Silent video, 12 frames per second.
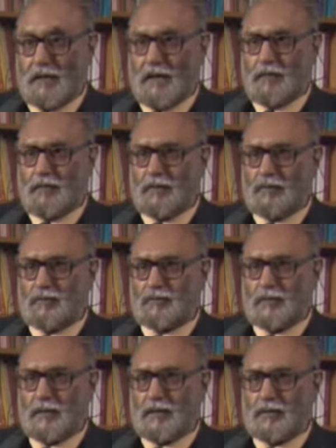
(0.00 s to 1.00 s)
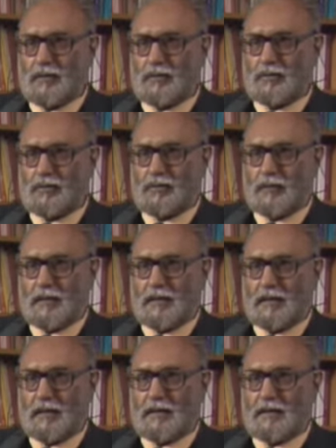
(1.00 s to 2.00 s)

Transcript: I don't know if Usmani talked to you about that.